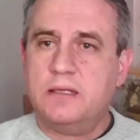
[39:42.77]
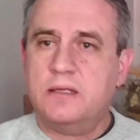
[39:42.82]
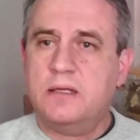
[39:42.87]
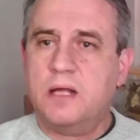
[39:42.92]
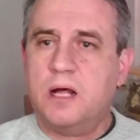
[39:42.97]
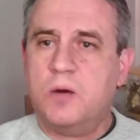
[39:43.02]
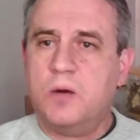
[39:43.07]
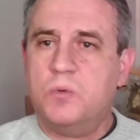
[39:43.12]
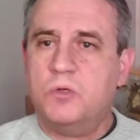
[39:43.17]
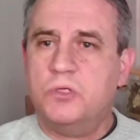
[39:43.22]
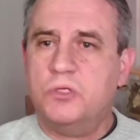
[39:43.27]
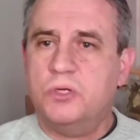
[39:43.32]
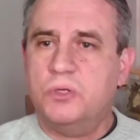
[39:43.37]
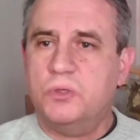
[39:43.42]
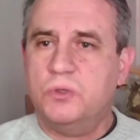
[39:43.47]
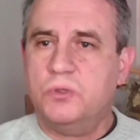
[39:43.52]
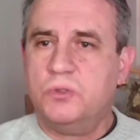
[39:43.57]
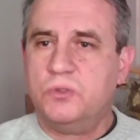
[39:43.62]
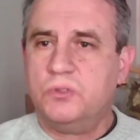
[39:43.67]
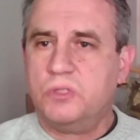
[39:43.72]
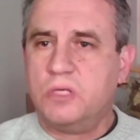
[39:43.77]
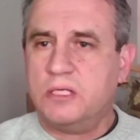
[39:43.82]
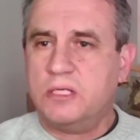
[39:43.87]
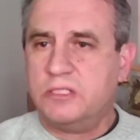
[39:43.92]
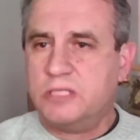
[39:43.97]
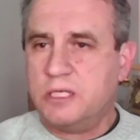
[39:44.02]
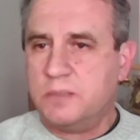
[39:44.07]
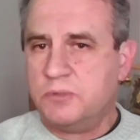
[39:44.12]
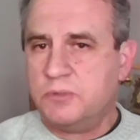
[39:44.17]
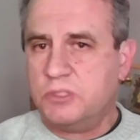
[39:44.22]
towel was used
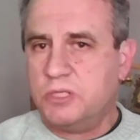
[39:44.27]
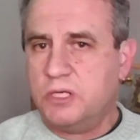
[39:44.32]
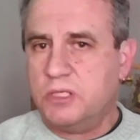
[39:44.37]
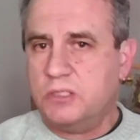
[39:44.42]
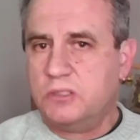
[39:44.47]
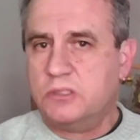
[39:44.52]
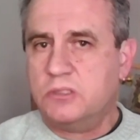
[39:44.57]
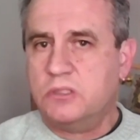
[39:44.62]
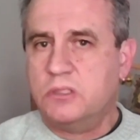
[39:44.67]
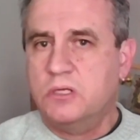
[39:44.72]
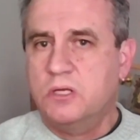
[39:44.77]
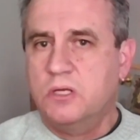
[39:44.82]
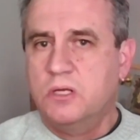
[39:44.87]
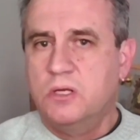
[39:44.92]
at some stage